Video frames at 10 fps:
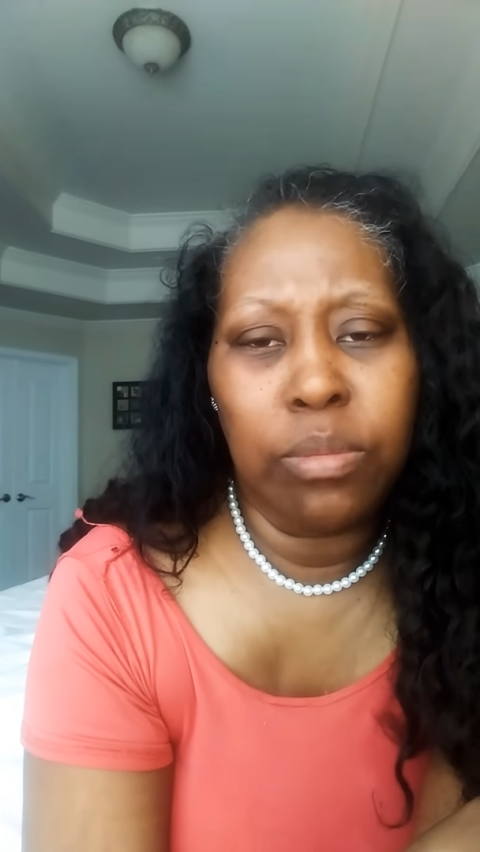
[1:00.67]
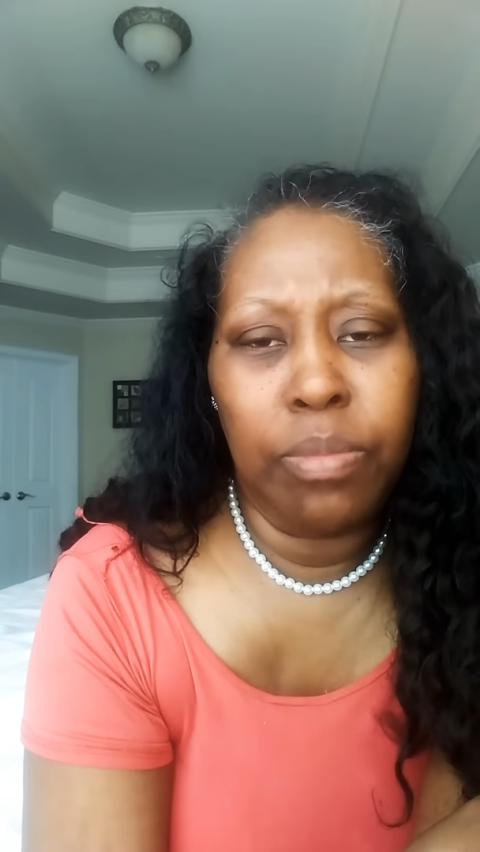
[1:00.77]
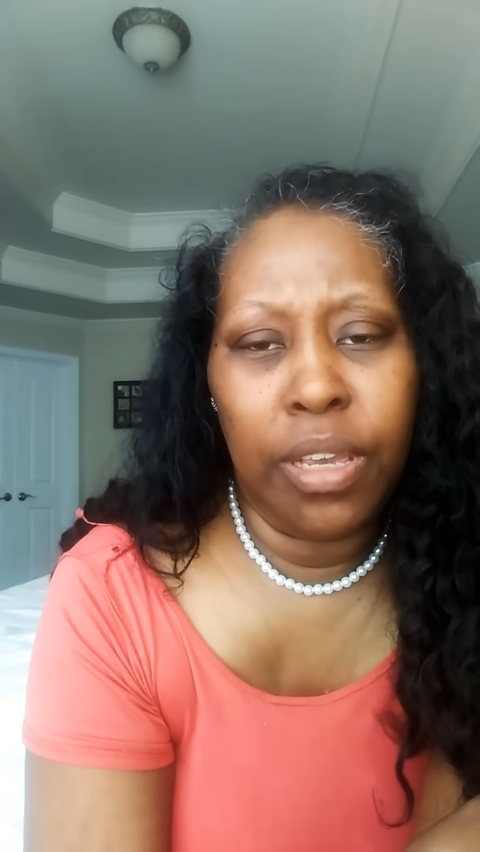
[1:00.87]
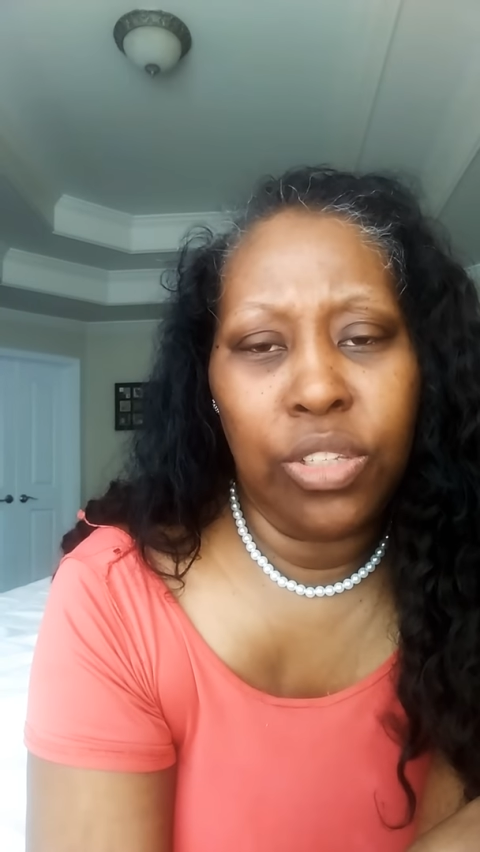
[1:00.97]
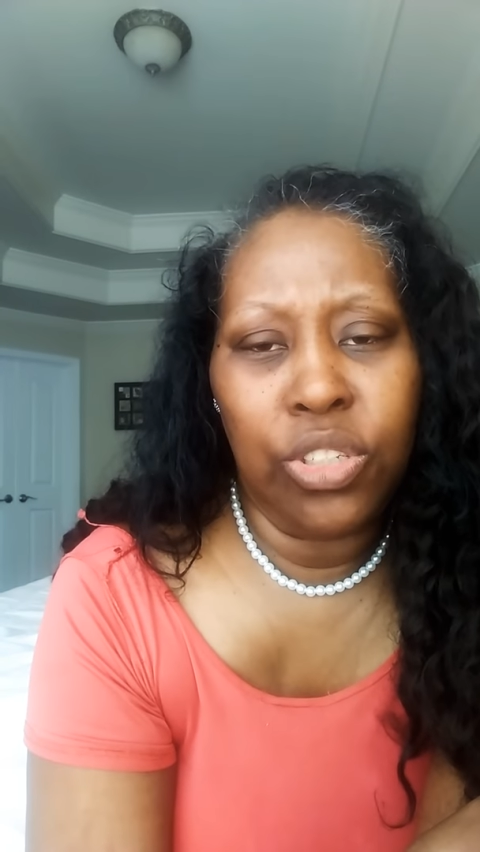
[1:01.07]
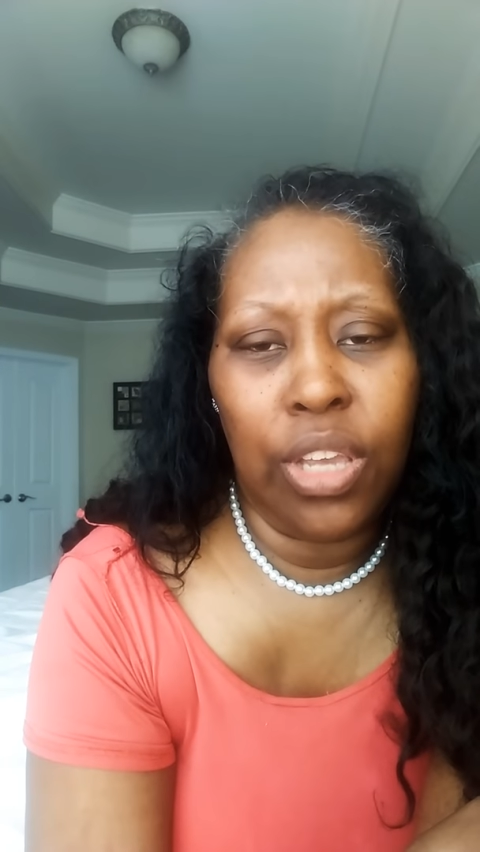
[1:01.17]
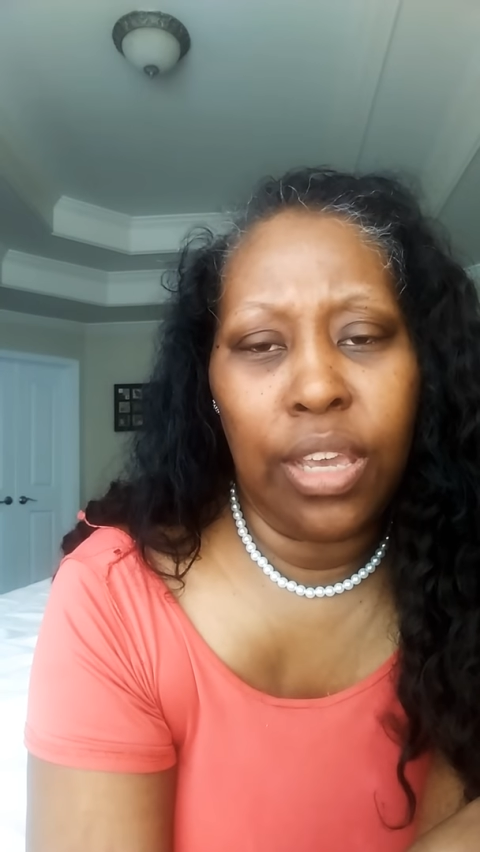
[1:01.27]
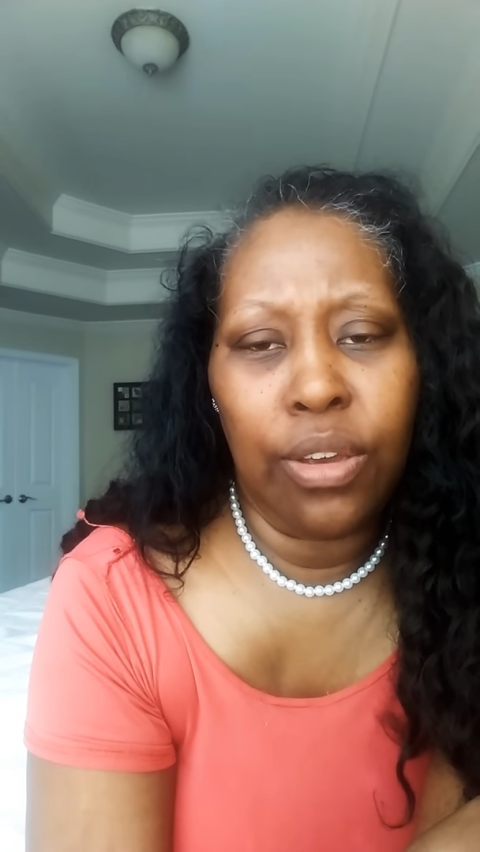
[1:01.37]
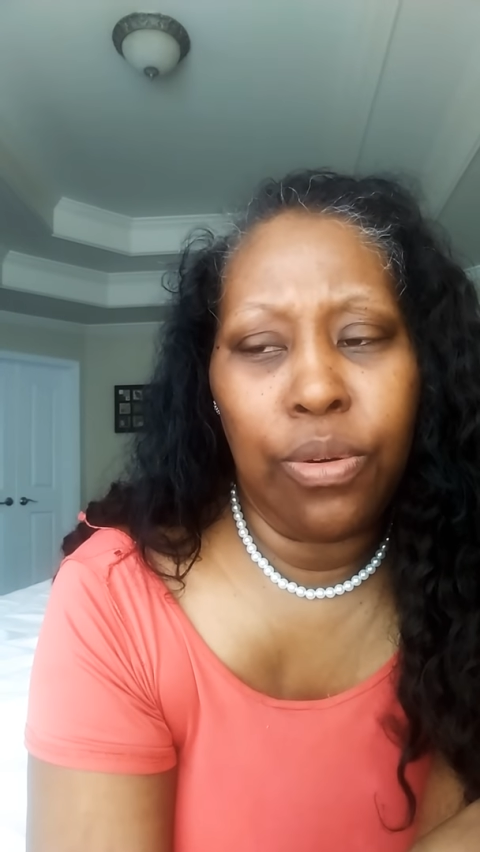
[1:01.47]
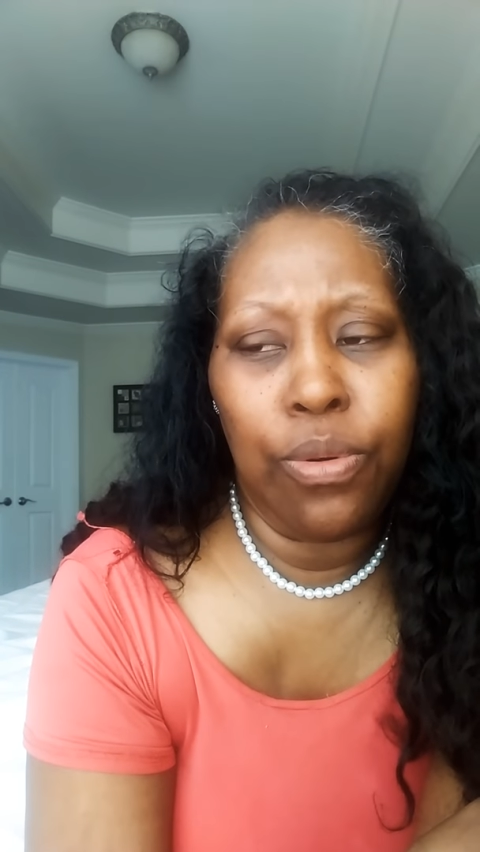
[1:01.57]
to
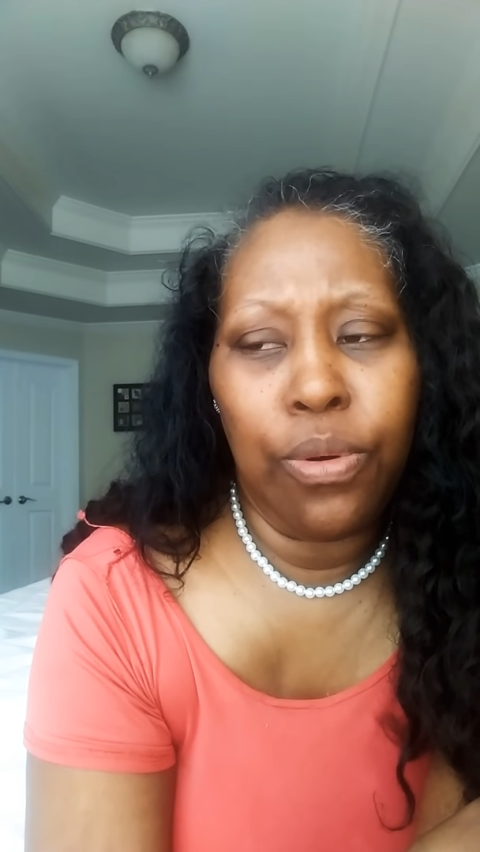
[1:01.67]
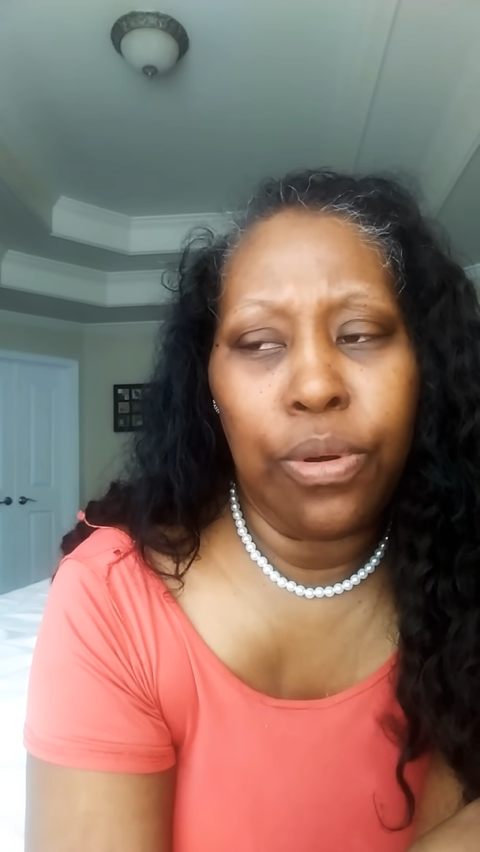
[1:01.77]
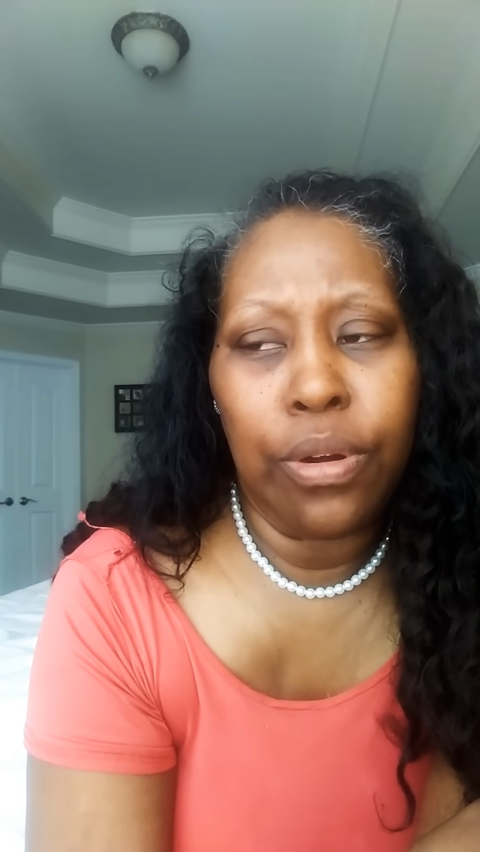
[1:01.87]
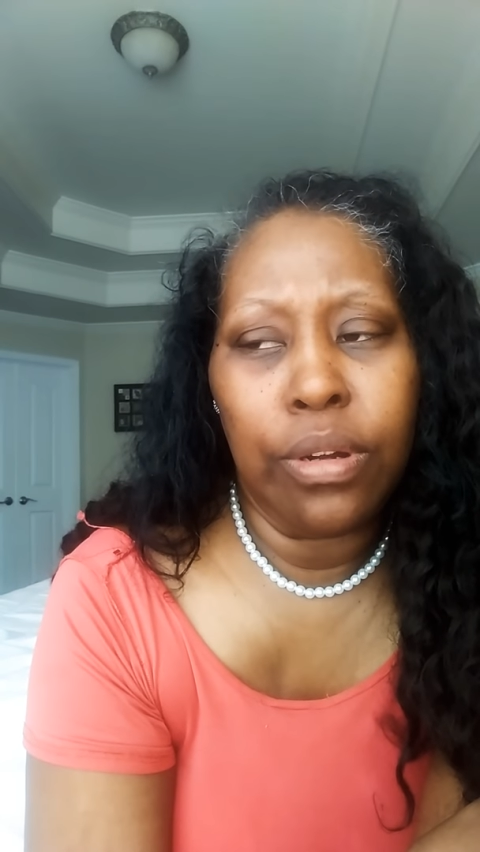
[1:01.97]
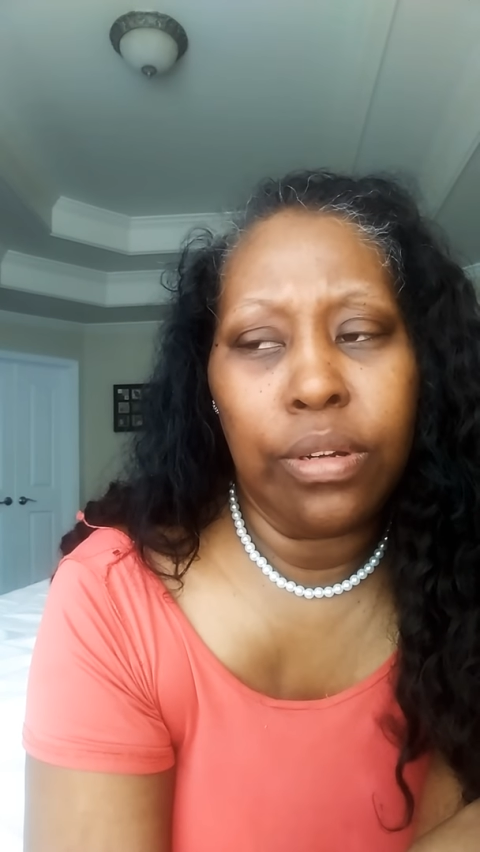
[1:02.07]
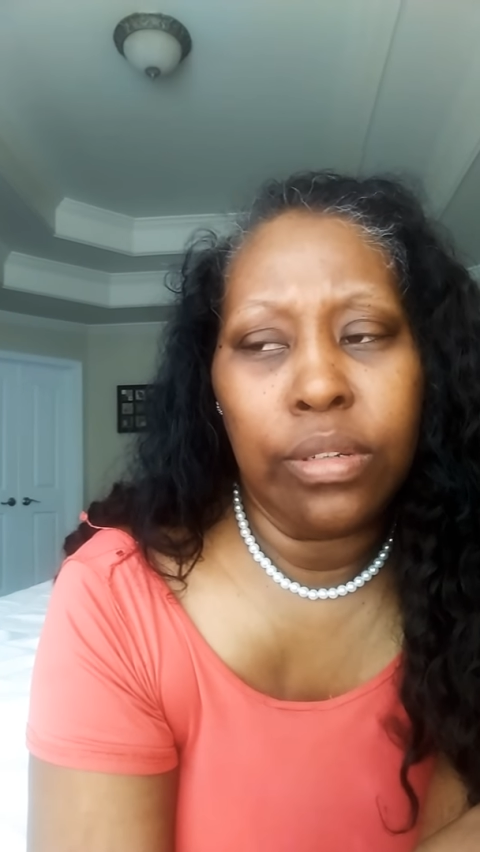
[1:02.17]
paycheck, or